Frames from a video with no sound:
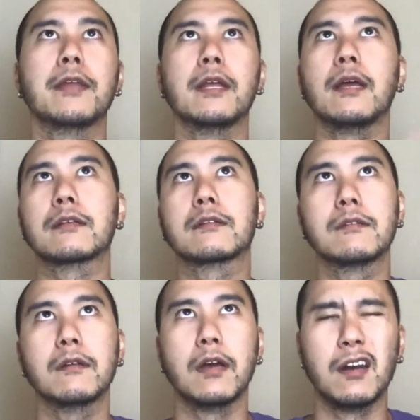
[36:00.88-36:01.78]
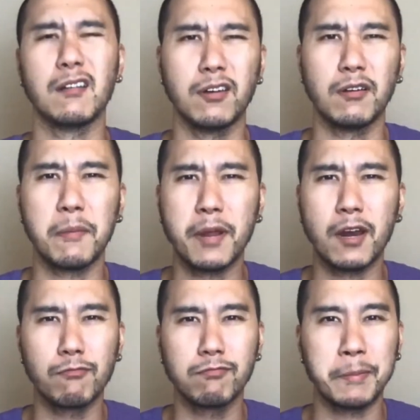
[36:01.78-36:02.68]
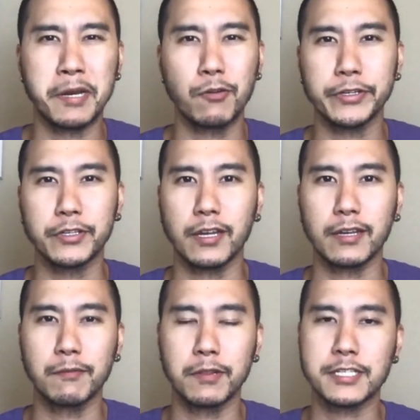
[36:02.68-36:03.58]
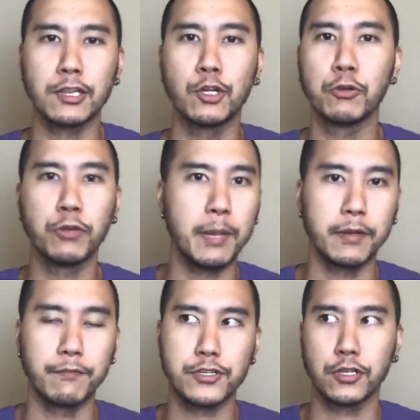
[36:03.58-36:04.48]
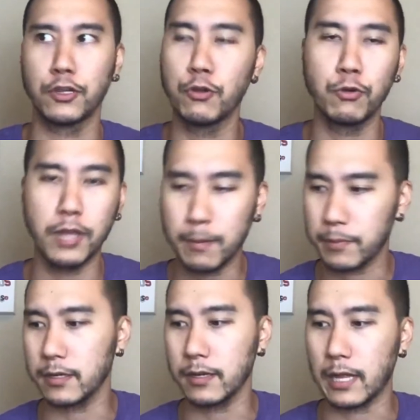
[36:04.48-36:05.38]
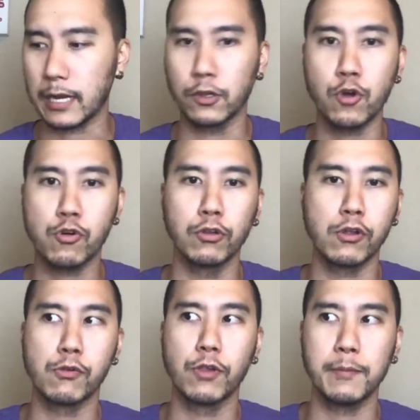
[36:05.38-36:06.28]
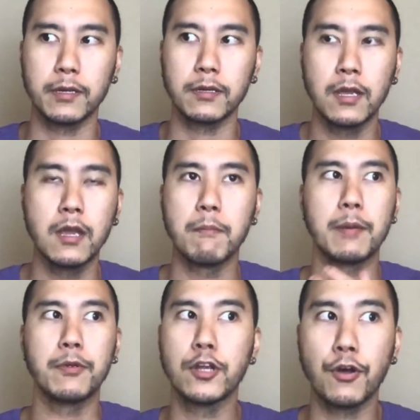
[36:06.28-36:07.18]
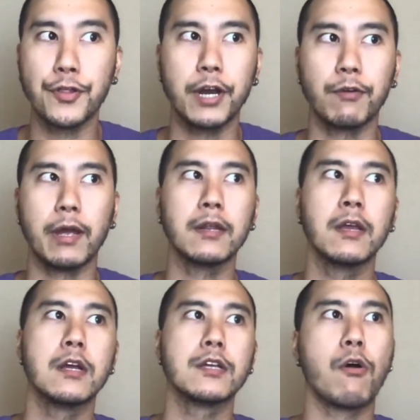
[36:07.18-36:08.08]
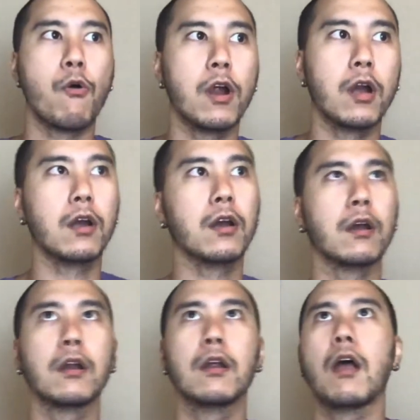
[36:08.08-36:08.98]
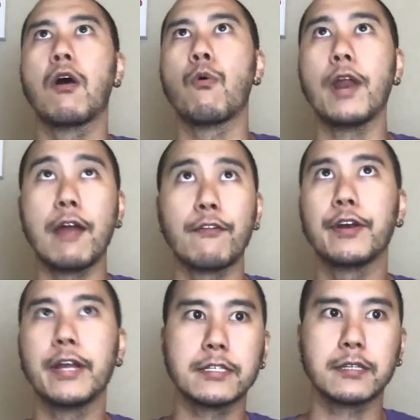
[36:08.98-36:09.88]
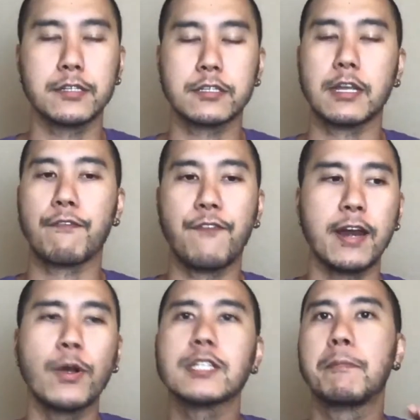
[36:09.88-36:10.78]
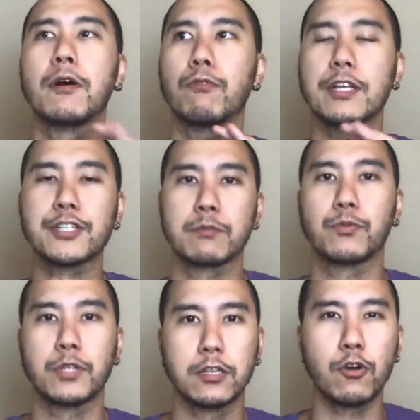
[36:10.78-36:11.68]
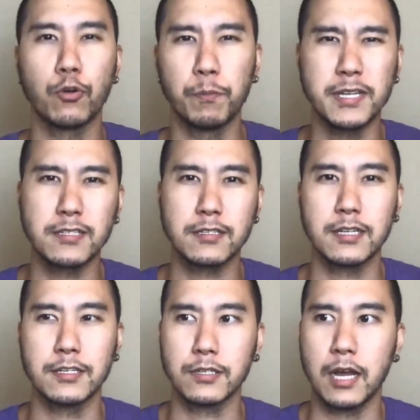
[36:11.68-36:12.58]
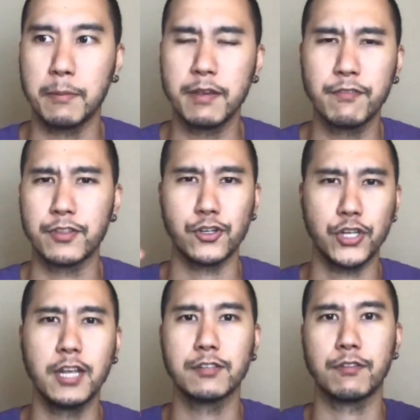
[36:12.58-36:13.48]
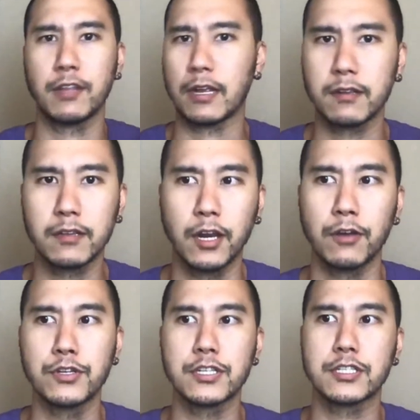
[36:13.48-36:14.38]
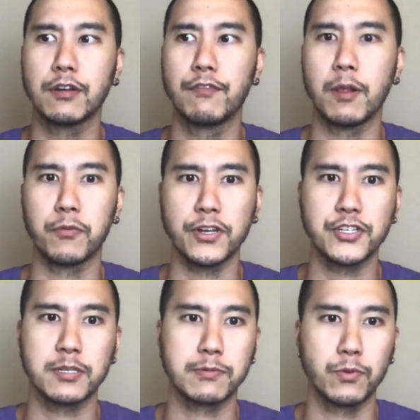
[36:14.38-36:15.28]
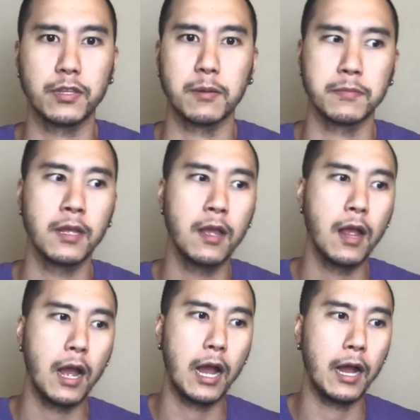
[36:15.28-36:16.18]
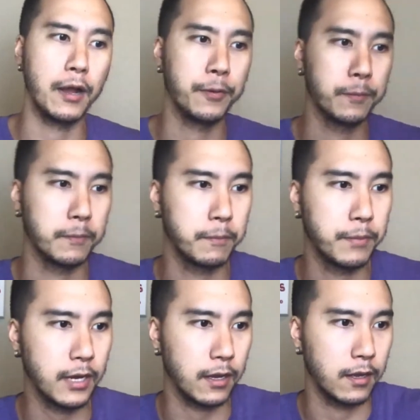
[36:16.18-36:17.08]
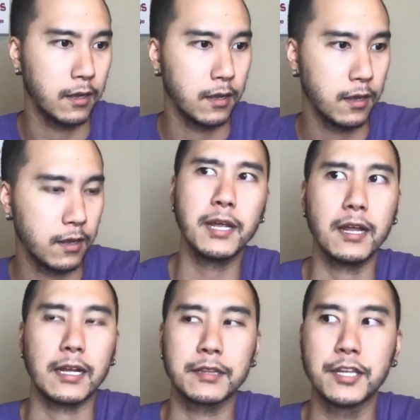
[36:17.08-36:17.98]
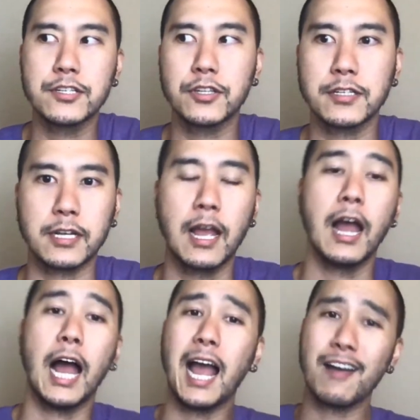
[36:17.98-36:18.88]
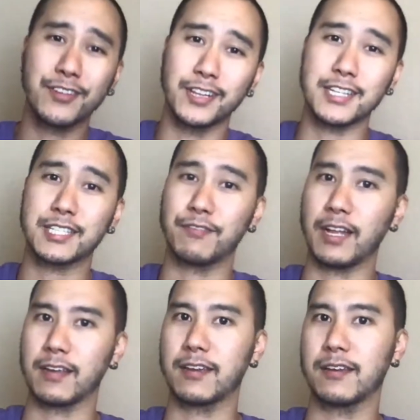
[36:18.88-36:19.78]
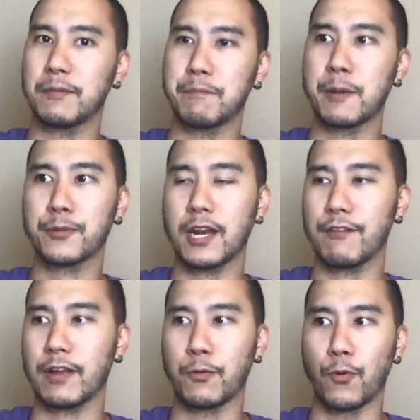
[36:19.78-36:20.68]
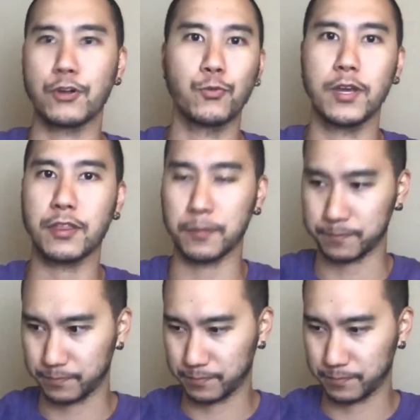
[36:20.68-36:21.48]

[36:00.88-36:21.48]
they like, I don't know, I'm not a runner. Like, let's say Lululemon. If there's a Lululemon, like a local Lululemon, maybe you go there, right? Or whatever it is, and just like find ways to build relationships with these local businesses. Even if they're chains, you can still develop relationships with them. But yeah, like these are things like I have a list of like people that I've like worked with,